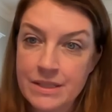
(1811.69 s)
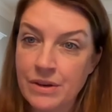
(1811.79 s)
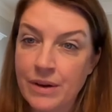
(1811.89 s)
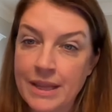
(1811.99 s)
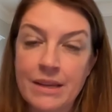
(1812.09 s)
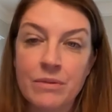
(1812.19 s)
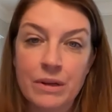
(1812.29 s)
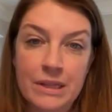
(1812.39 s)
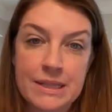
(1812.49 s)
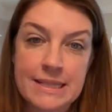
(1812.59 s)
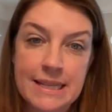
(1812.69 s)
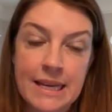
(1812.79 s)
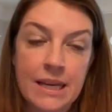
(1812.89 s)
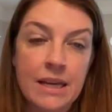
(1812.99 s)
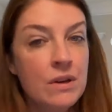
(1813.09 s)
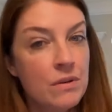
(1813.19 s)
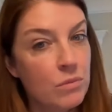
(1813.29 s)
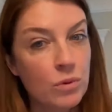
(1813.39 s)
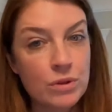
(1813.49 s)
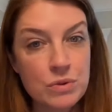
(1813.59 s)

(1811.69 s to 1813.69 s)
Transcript: So I think we're going to see more